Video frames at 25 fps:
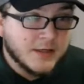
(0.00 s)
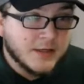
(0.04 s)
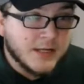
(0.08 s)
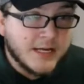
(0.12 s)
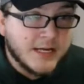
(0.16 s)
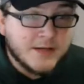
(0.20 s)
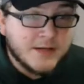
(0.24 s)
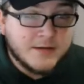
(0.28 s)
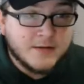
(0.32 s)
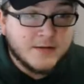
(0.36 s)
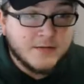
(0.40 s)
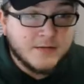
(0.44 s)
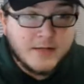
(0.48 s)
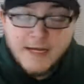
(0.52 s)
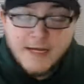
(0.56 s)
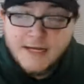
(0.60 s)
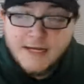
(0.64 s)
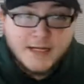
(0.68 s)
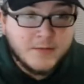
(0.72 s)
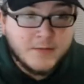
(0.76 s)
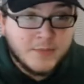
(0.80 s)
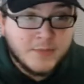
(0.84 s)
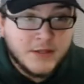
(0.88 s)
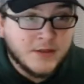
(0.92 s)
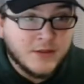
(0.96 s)
and
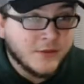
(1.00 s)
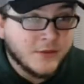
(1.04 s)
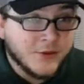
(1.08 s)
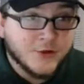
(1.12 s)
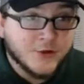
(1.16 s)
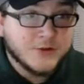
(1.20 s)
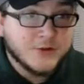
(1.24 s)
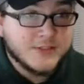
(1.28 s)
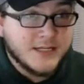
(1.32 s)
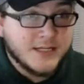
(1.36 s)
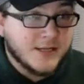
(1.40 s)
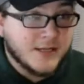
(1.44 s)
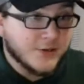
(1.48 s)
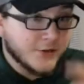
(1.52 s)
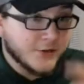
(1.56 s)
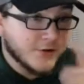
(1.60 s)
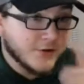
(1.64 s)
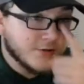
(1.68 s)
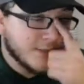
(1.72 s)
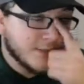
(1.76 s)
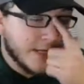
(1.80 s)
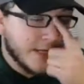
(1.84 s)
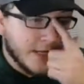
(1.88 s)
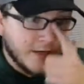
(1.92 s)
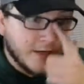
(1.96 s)
had it been
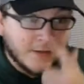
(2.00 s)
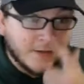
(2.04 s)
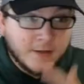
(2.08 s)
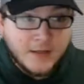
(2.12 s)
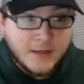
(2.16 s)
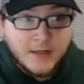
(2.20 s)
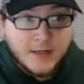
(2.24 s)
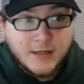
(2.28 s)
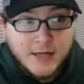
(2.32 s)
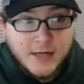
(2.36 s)
13-13